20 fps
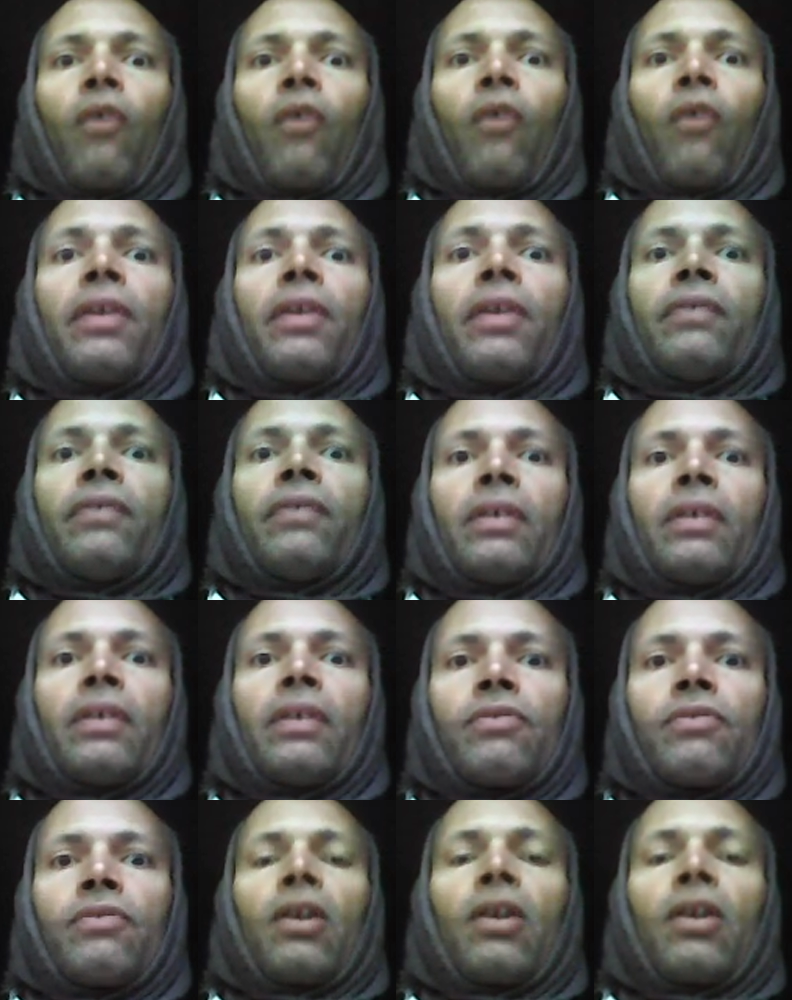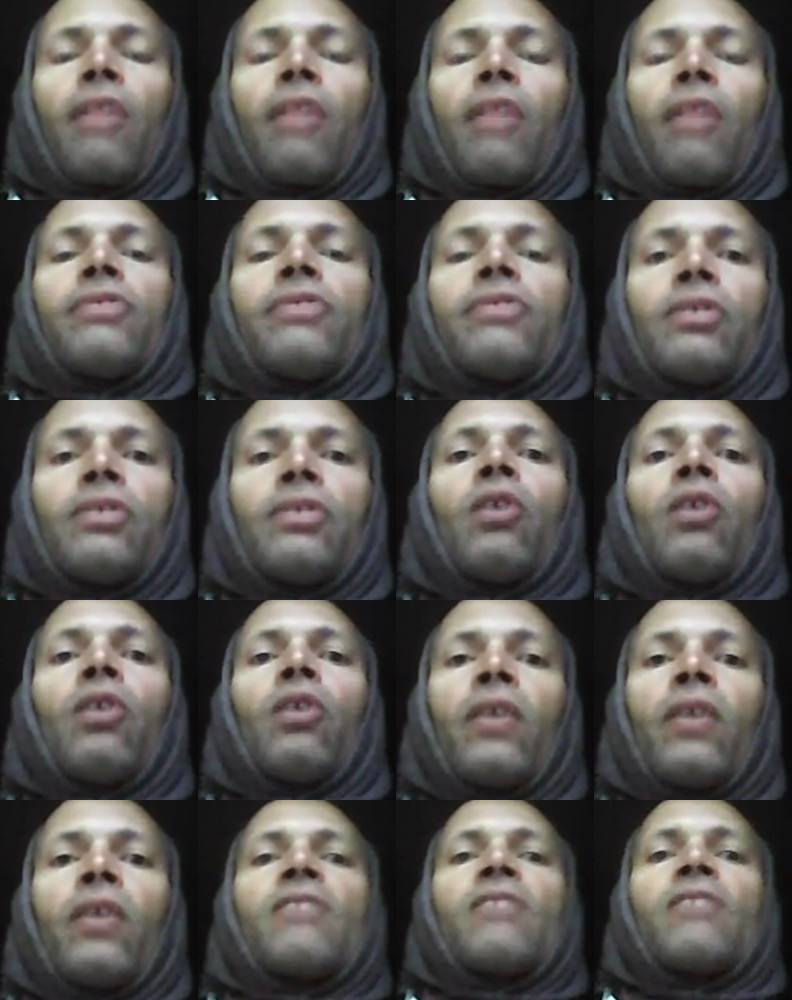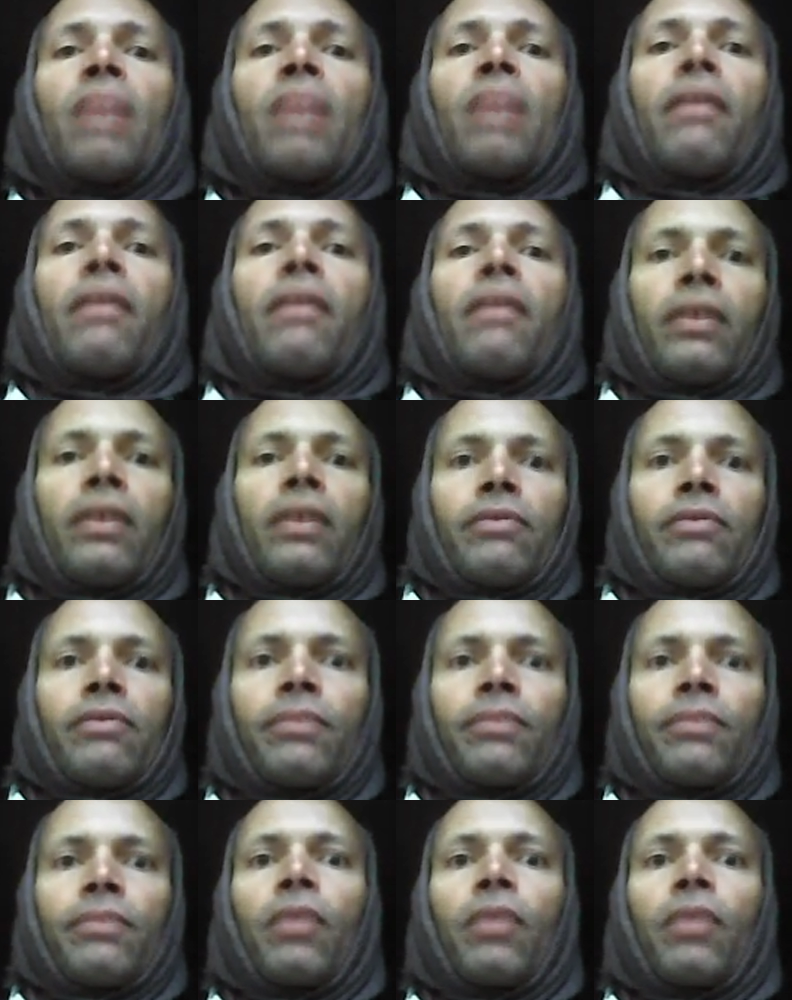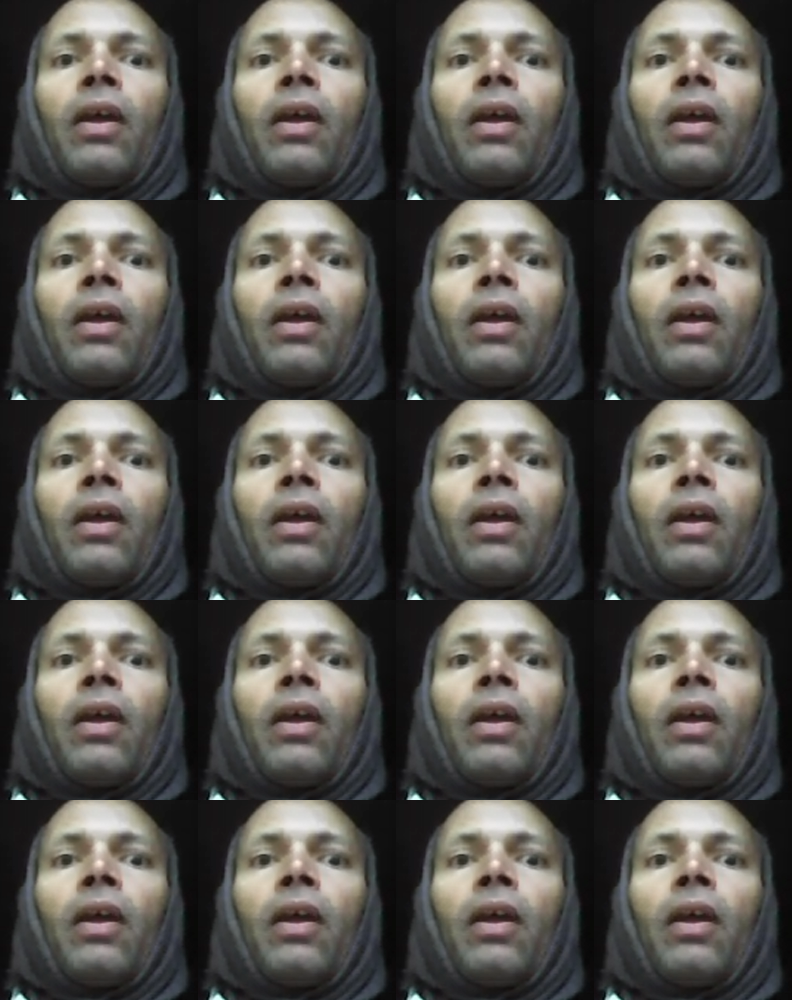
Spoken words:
ordinary verbs are also known as main verbs.